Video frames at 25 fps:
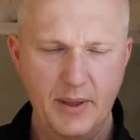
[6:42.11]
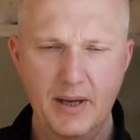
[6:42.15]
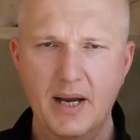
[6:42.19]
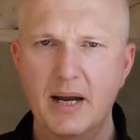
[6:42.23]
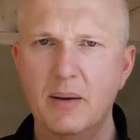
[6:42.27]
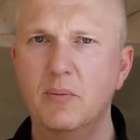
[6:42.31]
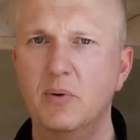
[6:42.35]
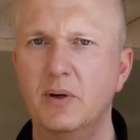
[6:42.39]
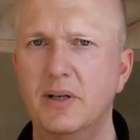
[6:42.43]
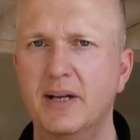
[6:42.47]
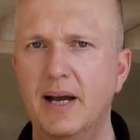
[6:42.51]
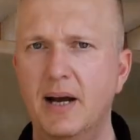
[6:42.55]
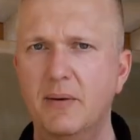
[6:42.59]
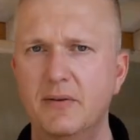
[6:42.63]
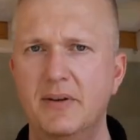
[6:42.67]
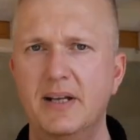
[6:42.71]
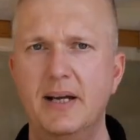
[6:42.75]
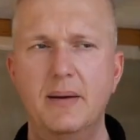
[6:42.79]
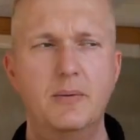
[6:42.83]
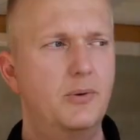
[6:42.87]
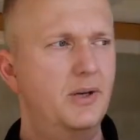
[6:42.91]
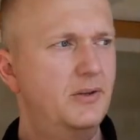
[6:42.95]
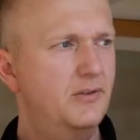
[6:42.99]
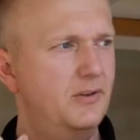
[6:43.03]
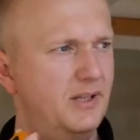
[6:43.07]
I will now
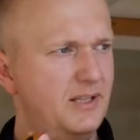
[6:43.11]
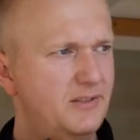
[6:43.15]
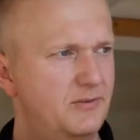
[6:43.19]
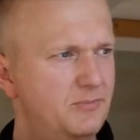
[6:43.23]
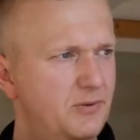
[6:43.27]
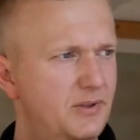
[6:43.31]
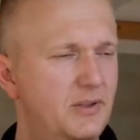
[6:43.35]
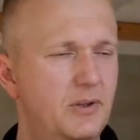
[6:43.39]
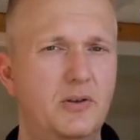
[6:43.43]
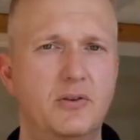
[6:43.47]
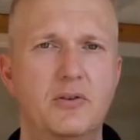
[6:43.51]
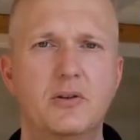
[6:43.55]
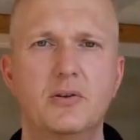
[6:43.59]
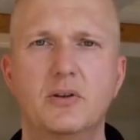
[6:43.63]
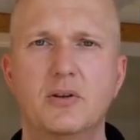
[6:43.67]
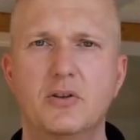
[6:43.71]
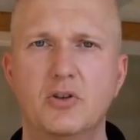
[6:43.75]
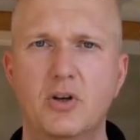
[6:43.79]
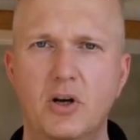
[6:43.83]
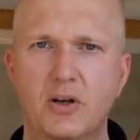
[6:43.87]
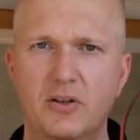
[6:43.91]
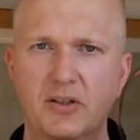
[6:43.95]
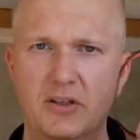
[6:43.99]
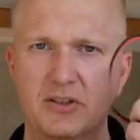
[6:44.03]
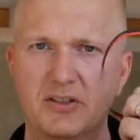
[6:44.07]
take my transmitter to the
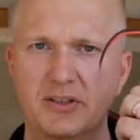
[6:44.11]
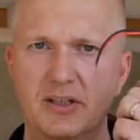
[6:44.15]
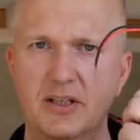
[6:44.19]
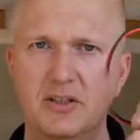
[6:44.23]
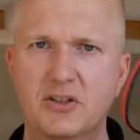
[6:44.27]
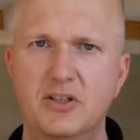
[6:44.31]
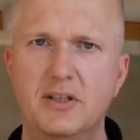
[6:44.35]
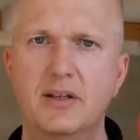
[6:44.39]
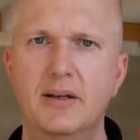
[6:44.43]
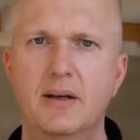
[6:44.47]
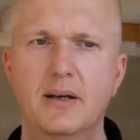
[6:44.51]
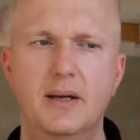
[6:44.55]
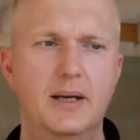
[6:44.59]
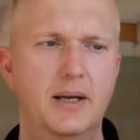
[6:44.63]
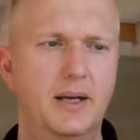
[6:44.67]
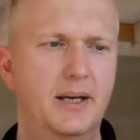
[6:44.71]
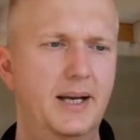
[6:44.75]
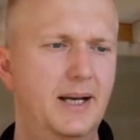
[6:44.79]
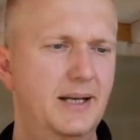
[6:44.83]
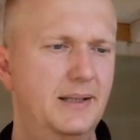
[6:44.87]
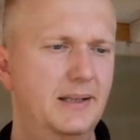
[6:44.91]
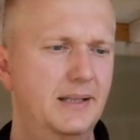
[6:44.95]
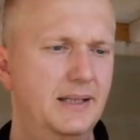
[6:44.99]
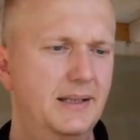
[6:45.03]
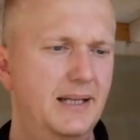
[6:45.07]
charging station
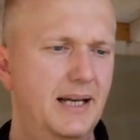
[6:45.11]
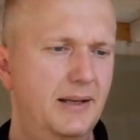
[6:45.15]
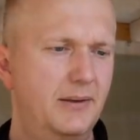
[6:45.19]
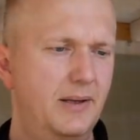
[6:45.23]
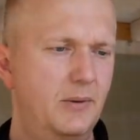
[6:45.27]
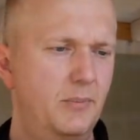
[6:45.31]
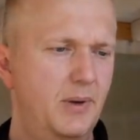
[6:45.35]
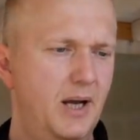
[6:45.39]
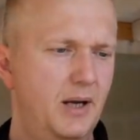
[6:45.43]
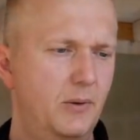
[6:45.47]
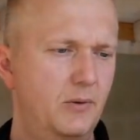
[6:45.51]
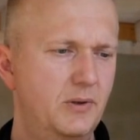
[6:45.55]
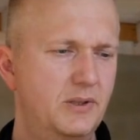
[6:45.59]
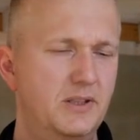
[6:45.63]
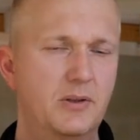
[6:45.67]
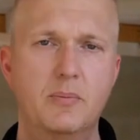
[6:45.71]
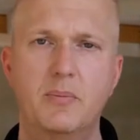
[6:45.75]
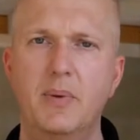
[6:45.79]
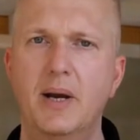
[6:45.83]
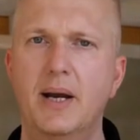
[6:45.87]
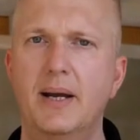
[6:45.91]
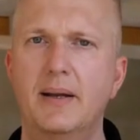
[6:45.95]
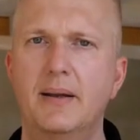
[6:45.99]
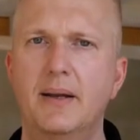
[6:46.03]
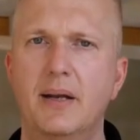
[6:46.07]
and connect the power
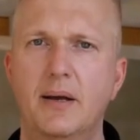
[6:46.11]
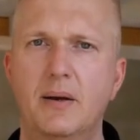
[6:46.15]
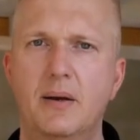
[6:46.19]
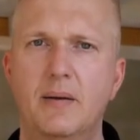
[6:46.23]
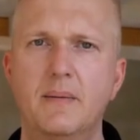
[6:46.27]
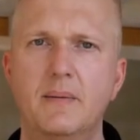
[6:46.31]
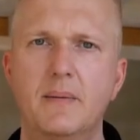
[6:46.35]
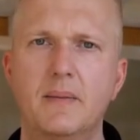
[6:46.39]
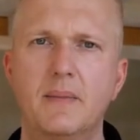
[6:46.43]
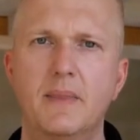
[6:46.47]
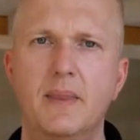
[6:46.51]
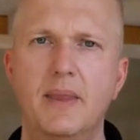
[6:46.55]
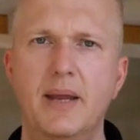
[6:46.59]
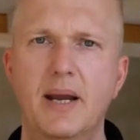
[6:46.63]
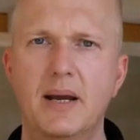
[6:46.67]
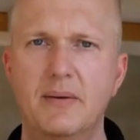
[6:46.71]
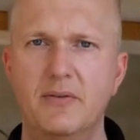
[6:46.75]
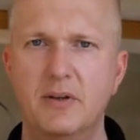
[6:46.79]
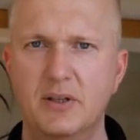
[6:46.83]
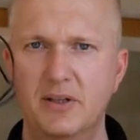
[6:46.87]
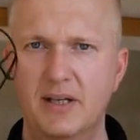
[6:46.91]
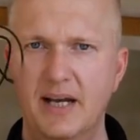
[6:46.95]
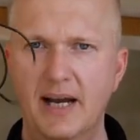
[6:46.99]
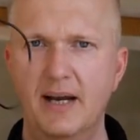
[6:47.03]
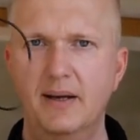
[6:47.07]
supply there.
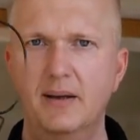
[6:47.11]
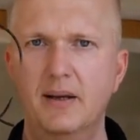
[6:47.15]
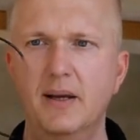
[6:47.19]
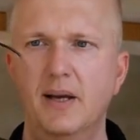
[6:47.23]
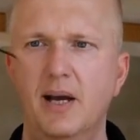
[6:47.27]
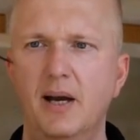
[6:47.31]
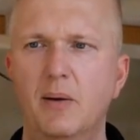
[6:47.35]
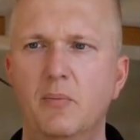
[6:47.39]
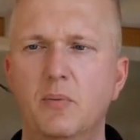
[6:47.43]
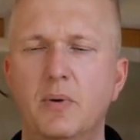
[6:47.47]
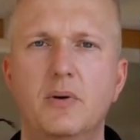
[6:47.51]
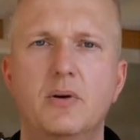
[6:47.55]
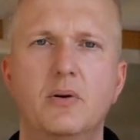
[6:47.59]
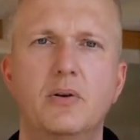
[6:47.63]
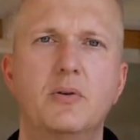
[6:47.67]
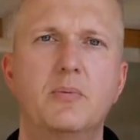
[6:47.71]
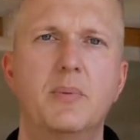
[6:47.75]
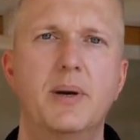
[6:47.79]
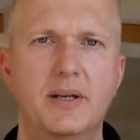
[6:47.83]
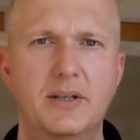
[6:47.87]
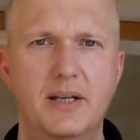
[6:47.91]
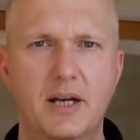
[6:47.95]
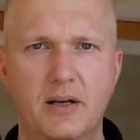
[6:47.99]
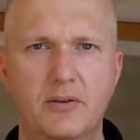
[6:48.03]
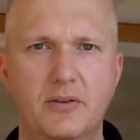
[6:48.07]
After that, I will use
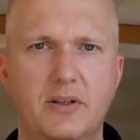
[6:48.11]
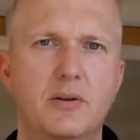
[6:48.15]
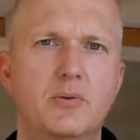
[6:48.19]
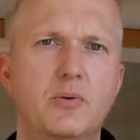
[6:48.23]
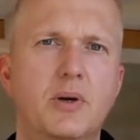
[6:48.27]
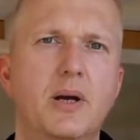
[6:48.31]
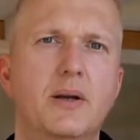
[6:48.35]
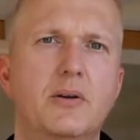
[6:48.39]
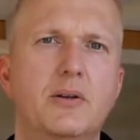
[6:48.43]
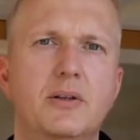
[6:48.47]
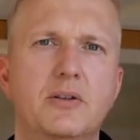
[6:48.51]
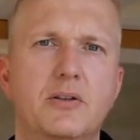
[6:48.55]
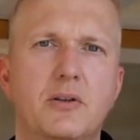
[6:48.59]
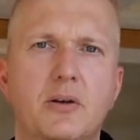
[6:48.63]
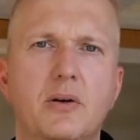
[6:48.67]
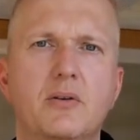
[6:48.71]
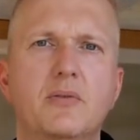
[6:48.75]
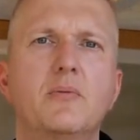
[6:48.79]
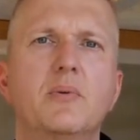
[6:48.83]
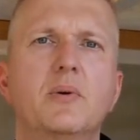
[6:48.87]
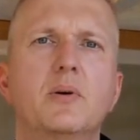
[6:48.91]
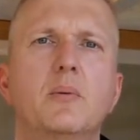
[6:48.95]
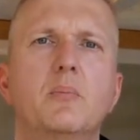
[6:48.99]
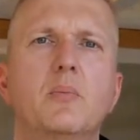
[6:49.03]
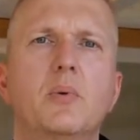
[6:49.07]
my dowsing rod to search
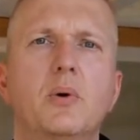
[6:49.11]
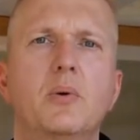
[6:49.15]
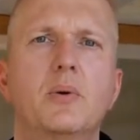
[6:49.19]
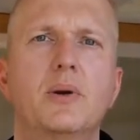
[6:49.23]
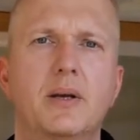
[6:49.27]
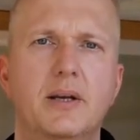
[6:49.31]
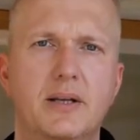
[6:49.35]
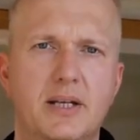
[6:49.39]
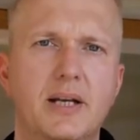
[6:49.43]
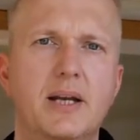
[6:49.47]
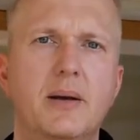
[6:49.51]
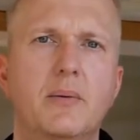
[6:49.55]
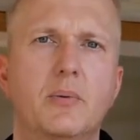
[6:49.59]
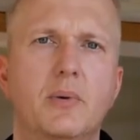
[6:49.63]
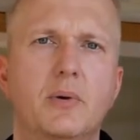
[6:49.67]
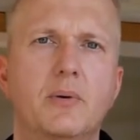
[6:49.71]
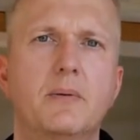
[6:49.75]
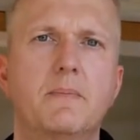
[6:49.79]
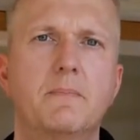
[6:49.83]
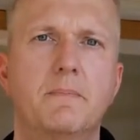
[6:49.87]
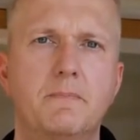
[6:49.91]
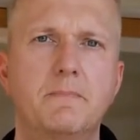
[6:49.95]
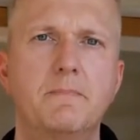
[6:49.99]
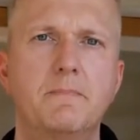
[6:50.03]
for the broken cable.